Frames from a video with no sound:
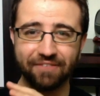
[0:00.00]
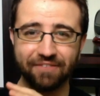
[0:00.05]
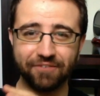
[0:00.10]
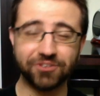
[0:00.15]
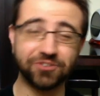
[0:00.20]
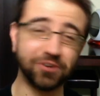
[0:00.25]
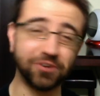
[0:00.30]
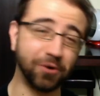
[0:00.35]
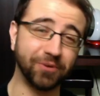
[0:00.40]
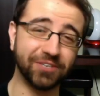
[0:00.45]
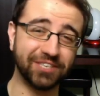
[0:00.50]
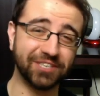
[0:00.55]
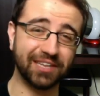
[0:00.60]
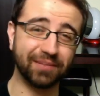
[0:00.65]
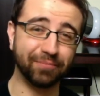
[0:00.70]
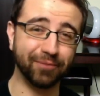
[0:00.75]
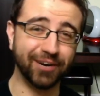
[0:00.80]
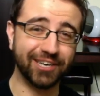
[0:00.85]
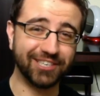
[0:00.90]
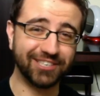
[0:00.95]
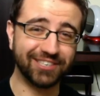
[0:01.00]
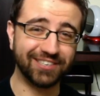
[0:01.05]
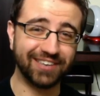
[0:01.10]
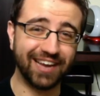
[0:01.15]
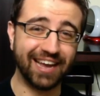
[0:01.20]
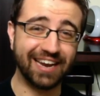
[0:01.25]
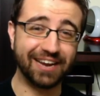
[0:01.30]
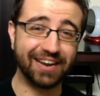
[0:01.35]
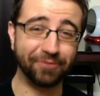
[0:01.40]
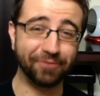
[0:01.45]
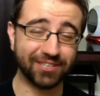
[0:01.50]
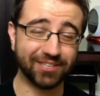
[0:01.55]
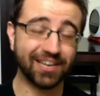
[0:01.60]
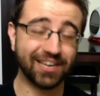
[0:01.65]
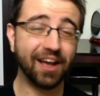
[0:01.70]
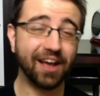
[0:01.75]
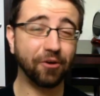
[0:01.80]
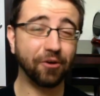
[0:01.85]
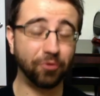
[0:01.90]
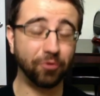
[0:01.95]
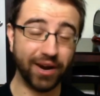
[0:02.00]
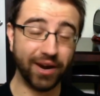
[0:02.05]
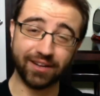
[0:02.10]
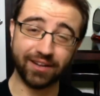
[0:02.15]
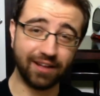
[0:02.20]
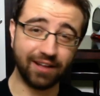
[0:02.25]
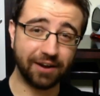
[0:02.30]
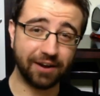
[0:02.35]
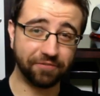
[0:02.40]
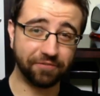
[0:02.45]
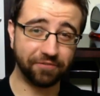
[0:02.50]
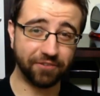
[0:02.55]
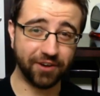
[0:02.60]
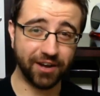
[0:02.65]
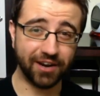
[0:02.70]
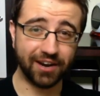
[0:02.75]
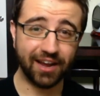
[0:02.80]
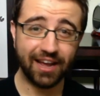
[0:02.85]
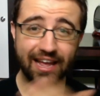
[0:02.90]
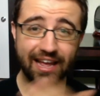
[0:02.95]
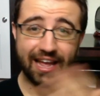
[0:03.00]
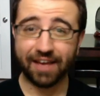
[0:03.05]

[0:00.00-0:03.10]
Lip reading: for Star Wars Celebration, and it was quite a lot of fun.